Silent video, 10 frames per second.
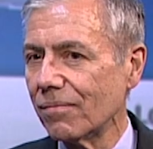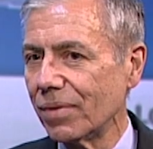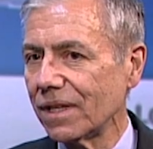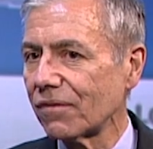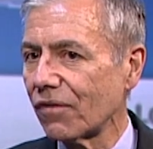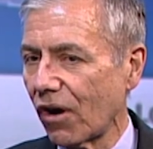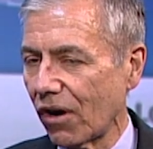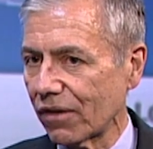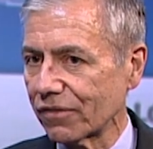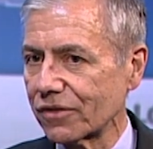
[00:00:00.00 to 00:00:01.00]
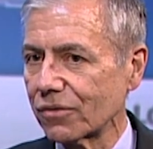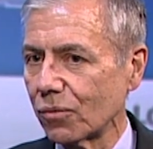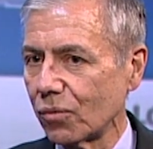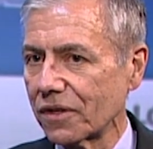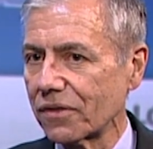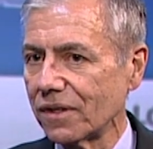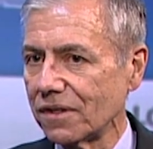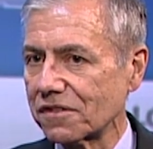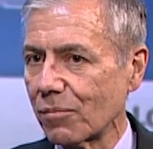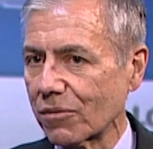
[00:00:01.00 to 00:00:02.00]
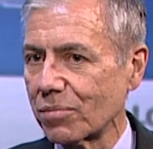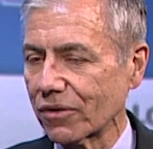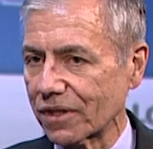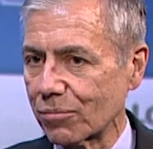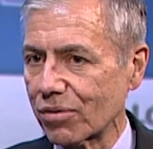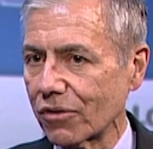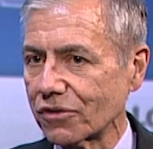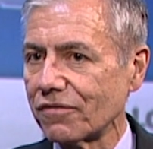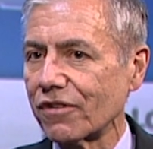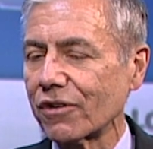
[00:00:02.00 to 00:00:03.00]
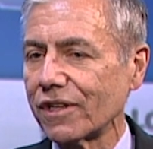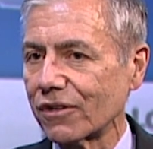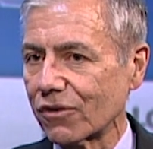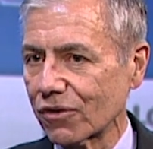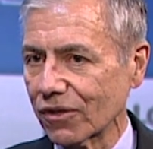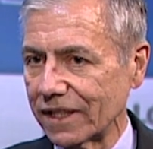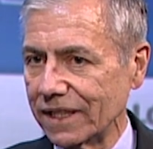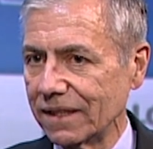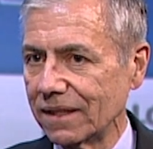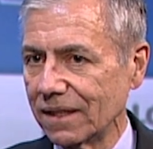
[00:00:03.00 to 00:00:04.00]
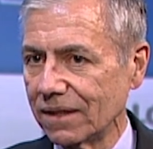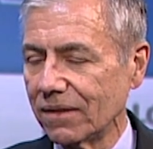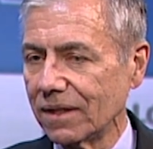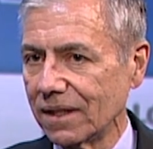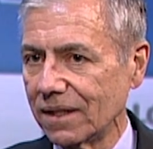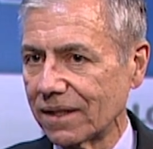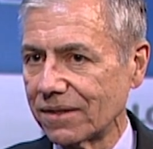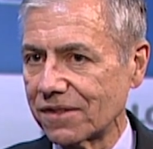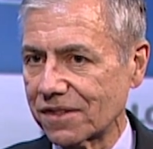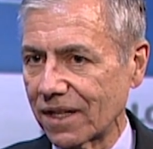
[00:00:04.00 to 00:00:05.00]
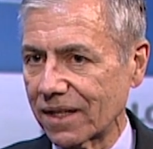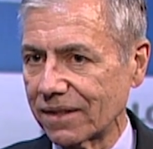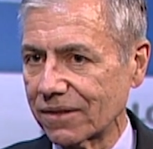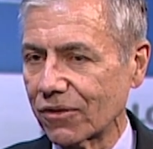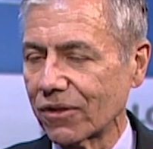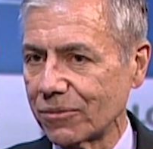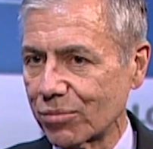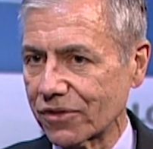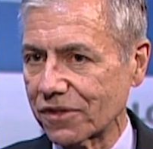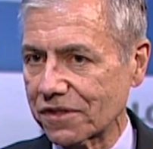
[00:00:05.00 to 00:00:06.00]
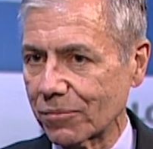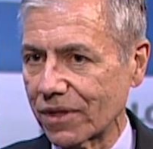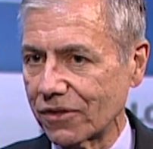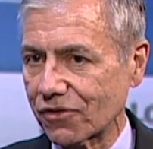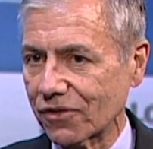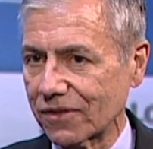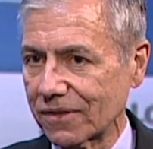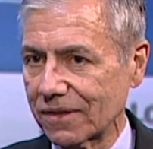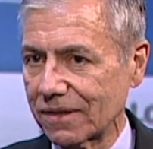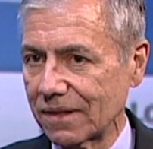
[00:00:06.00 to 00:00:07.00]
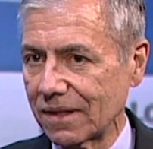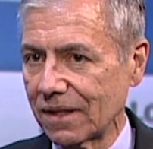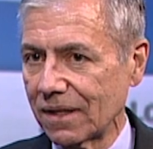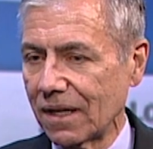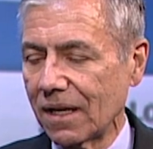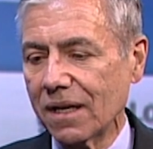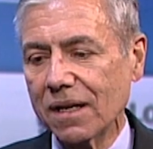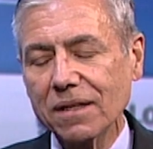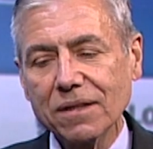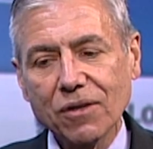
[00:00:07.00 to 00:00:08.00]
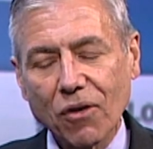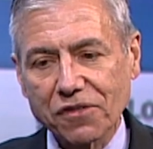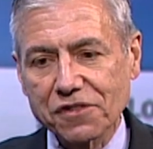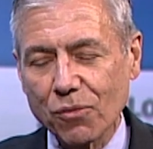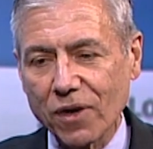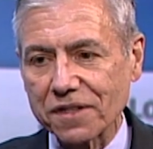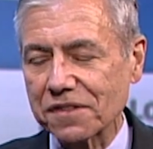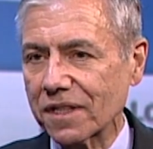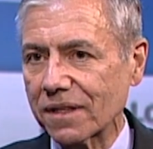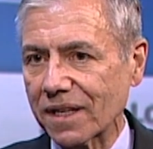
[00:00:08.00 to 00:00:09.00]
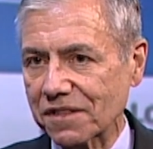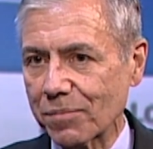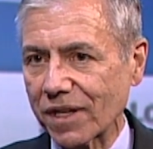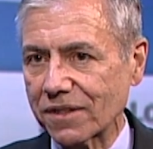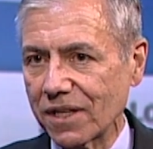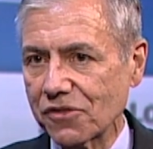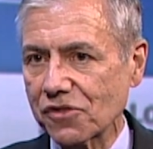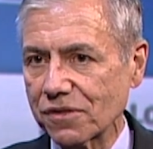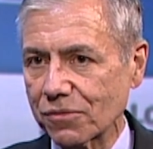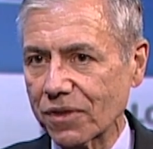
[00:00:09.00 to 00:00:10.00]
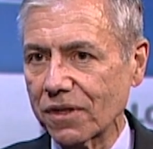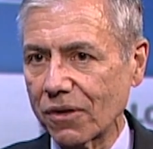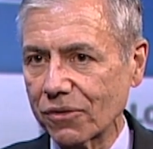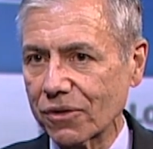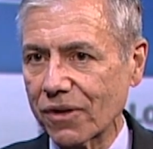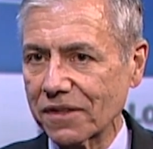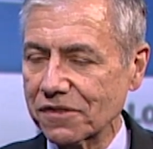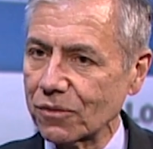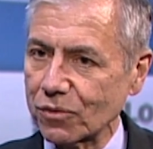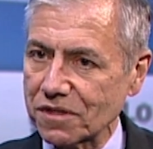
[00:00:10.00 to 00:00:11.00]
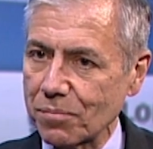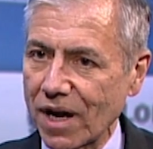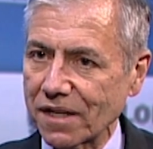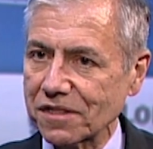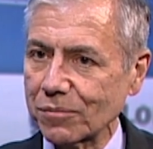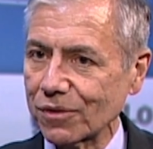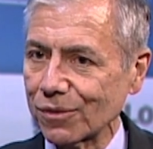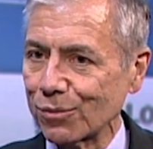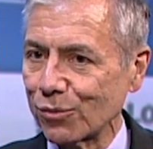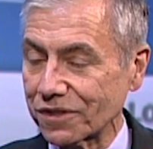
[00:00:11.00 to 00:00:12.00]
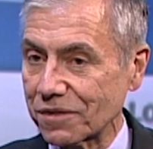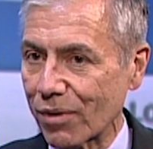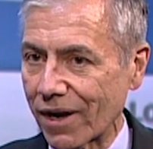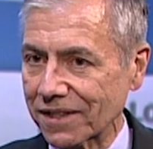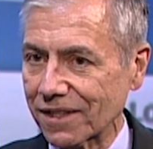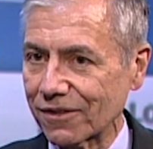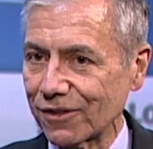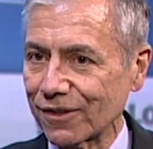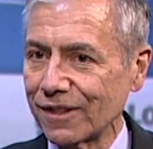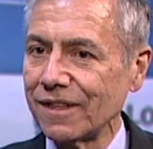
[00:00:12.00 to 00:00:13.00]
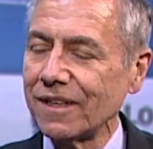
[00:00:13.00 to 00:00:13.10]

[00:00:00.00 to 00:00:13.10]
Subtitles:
be involved with the smart building approach very early in the design, early participation. You also want to set expectations with the owner as to what's possible, what's practical,